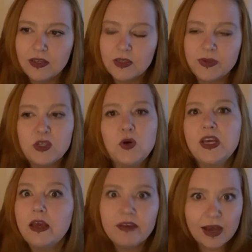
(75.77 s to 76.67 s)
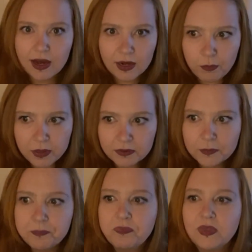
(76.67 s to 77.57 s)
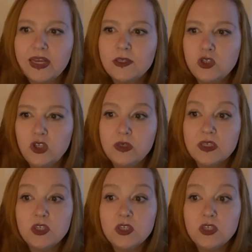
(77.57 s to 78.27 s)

So it's not giving up, it's choosing